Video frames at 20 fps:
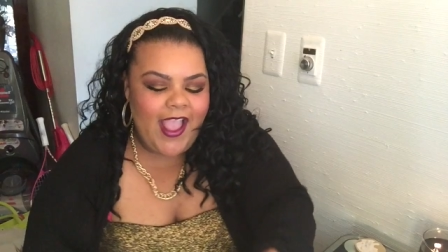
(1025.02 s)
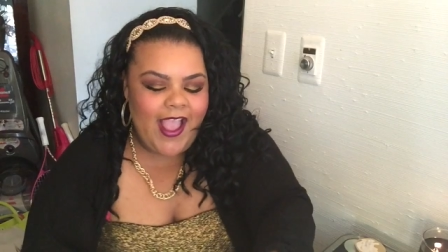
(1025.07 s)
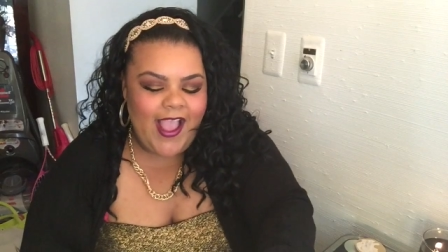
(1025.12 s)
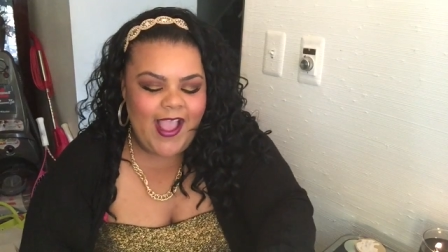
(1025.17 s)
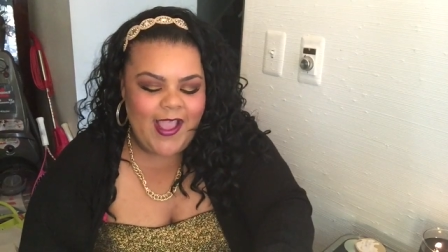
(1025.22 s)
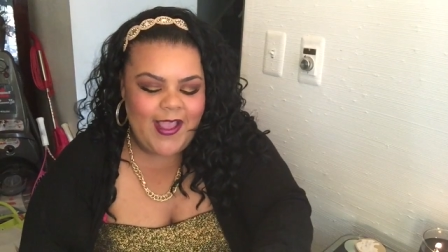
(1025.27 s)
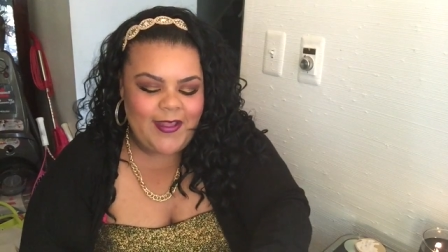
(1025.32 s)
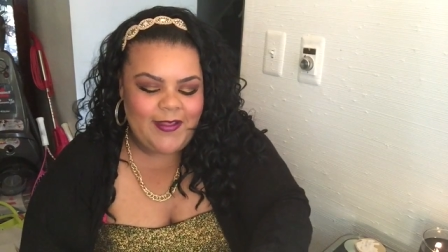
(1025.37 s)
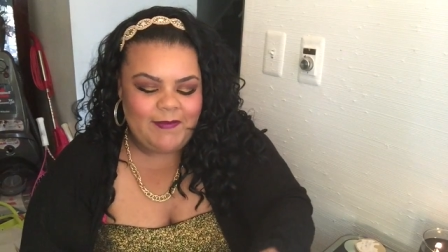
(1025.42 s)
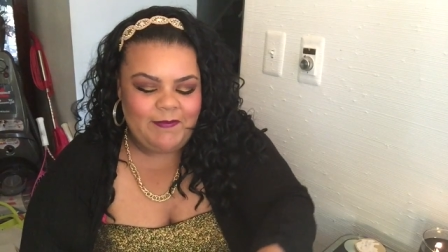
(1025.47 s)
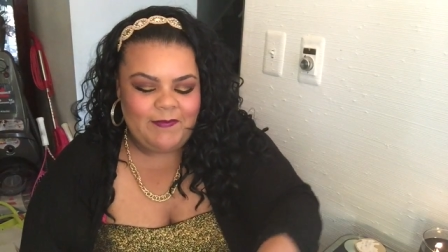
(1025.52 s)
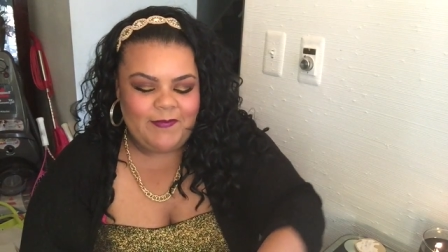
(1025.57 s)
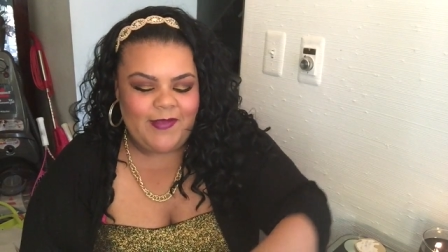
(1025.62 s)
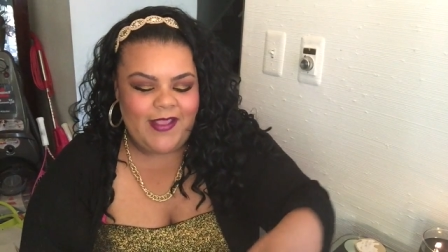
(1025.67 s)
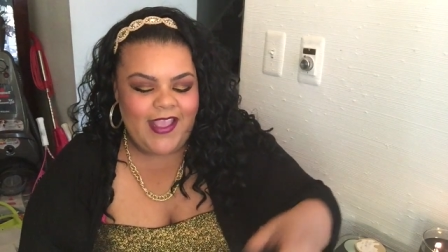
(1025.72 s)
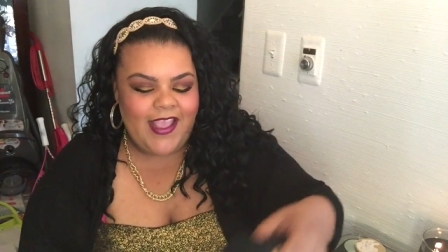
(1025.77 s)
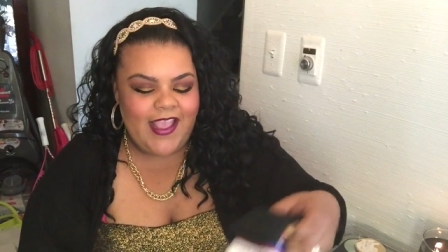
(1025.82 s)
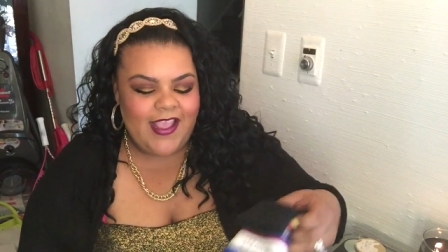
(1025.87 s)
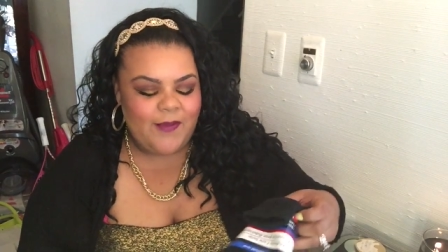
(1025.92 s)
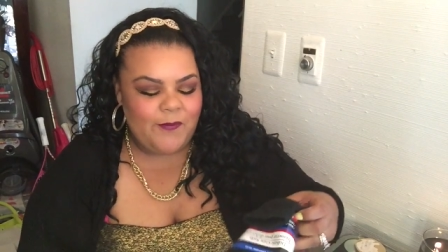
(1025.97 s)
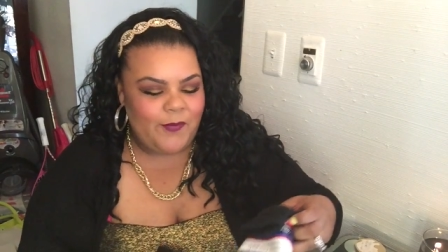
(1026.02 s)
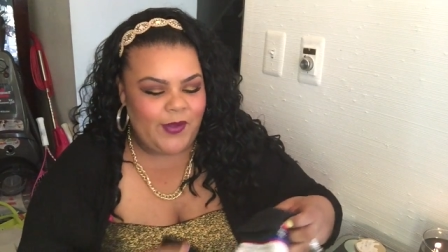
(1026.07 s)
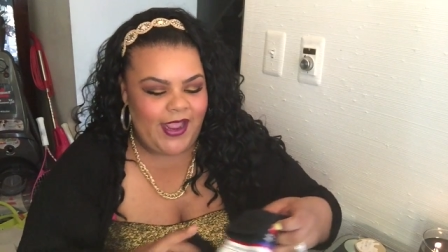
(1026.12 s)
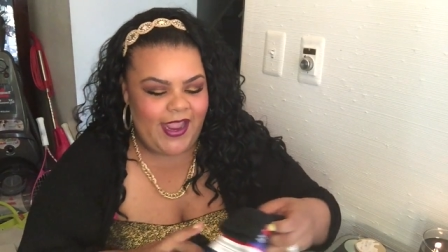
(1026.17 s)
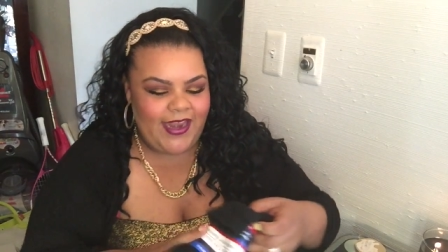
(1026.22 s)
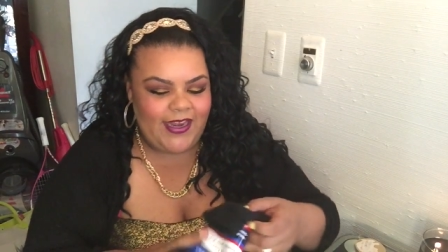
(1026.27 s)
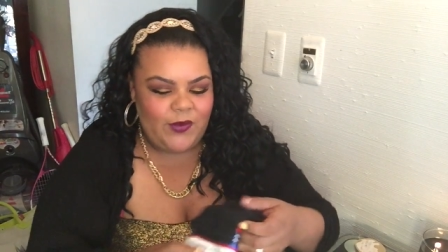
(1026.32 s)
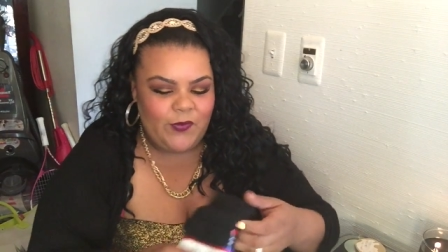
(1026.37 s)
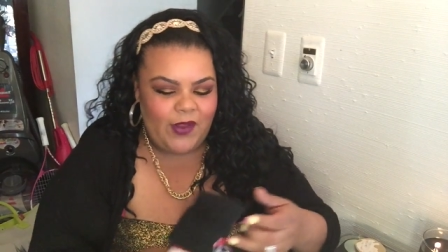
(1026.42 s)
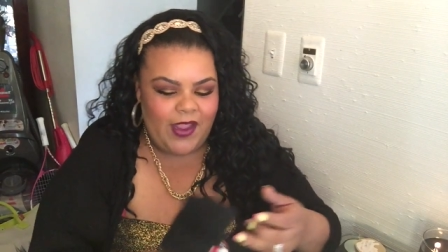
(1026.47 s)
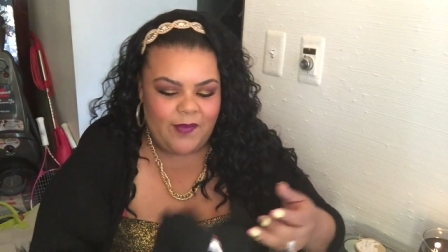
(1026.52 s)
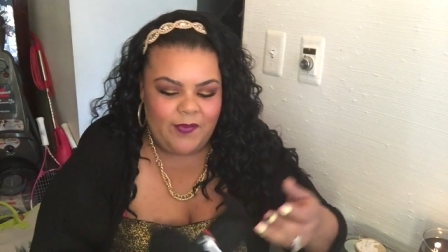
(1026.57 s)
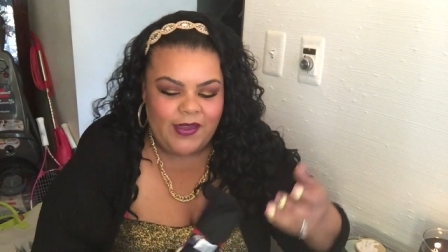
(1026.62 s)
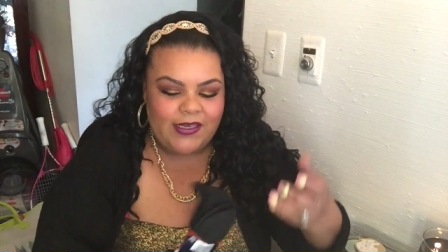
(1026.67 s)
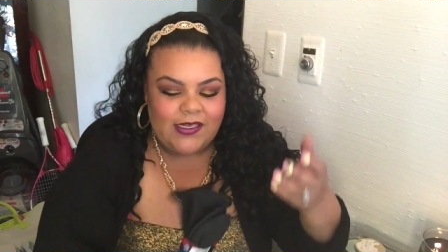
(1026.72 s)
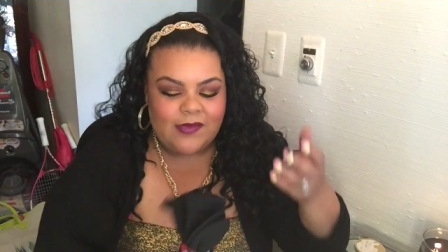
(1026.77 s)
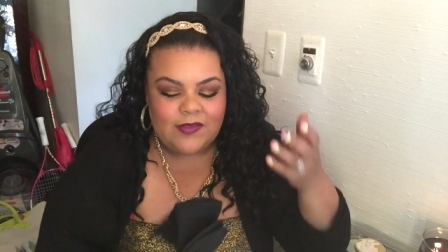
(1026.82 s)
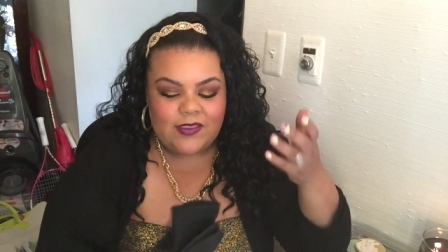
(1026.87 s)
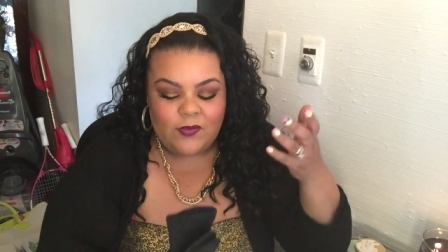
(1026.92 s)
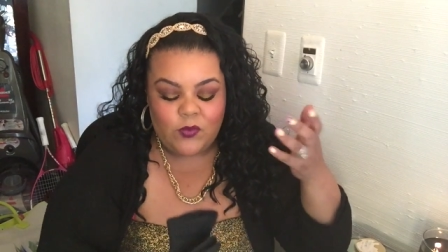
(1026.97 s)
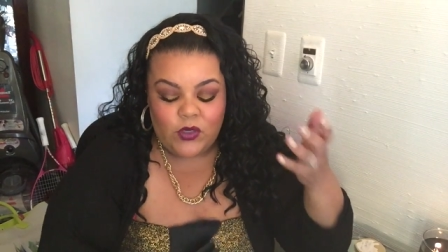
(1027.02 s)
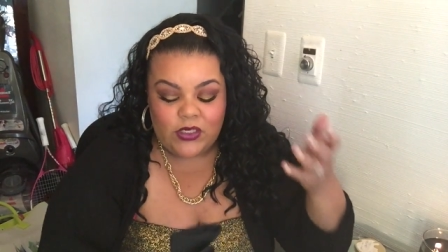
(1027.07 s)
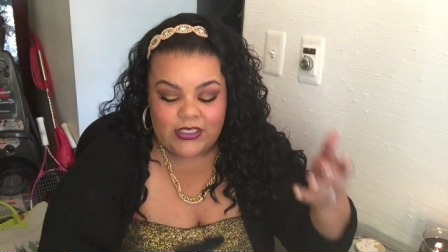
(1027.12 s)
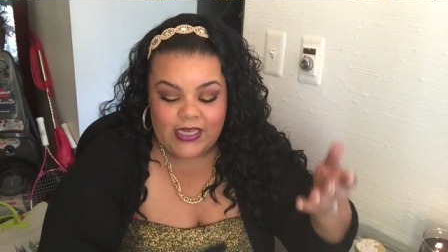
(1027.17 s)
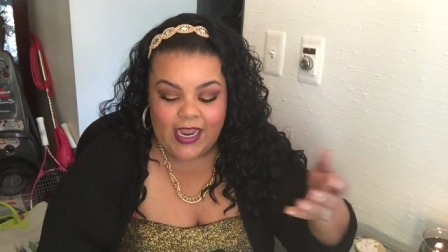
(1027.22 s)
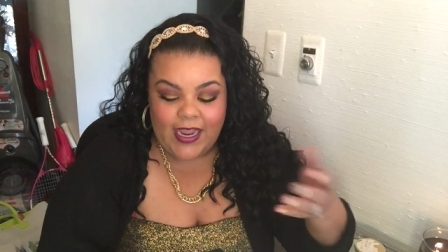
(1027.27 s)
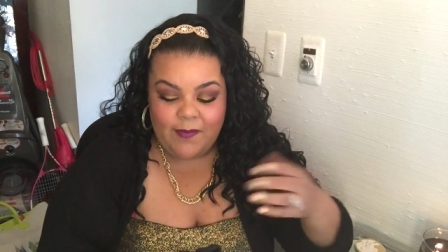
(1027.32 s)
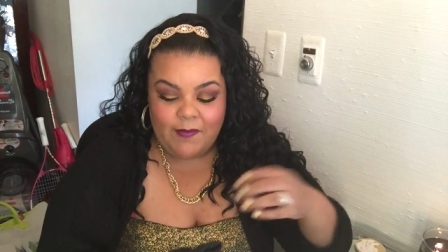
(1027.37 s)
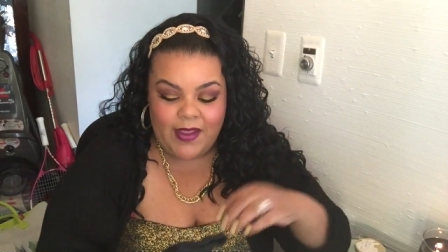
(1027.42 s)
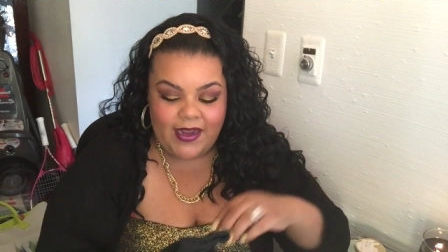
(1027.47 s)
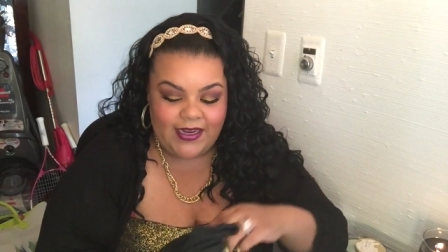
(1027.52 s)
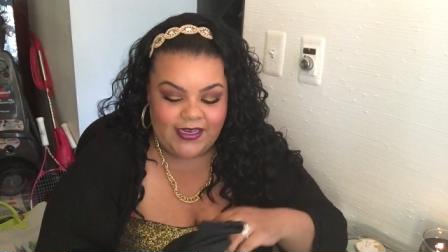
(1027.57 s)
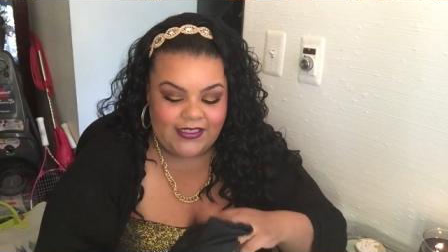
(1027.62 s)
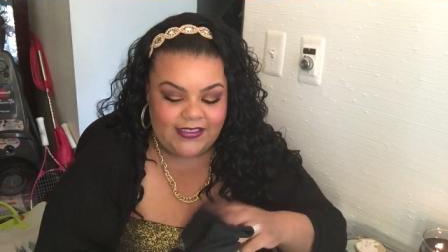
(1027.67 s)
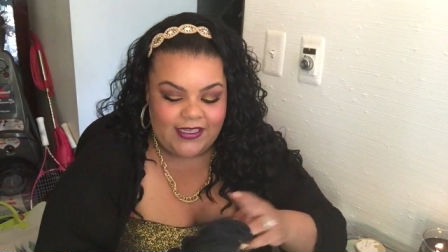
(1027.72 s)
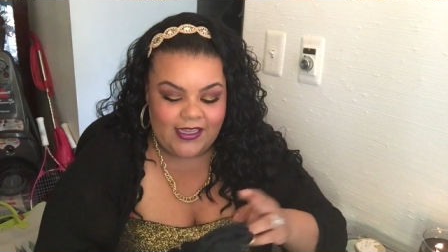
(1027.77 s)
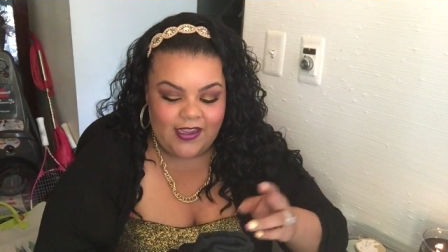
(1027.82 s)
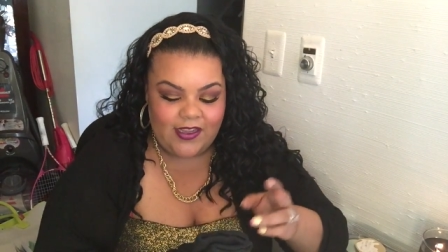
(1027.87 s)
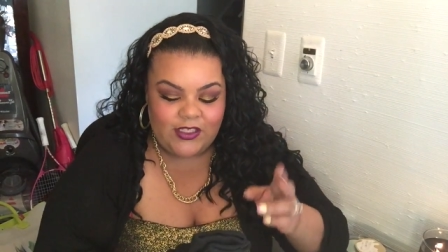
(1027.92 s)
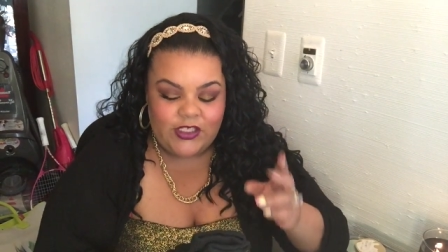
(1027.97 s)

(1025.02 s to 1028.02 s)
Um, but anyway, I picked up some more diabetic so